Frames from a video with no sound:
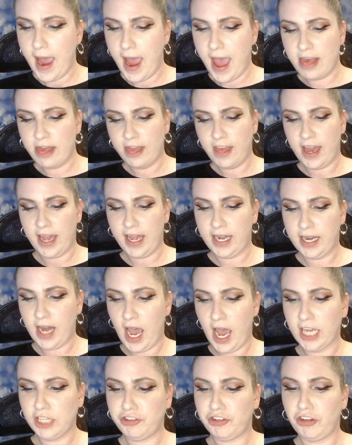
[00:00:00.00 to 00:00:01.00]
And then
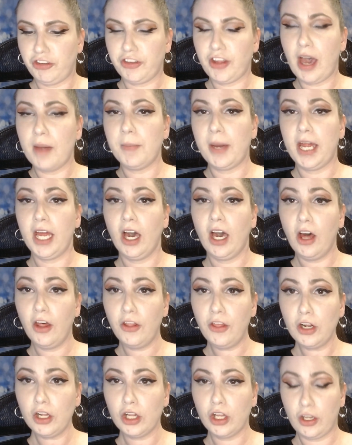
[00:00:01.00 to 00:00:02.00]
I just got my
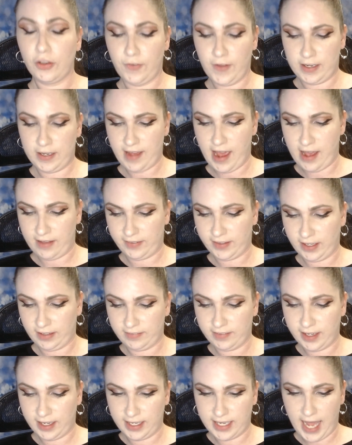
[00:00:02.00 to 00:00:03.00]
other Look Fantastic
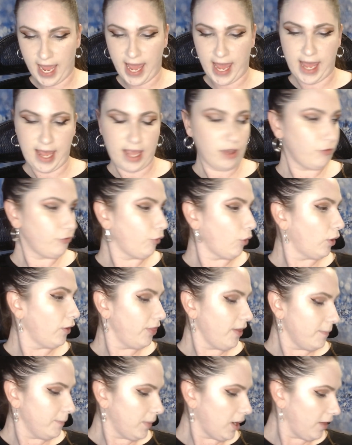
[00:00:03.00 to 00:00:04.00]
today for
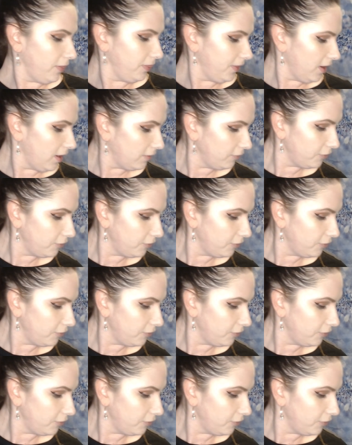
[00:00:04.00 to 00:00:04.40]
the month of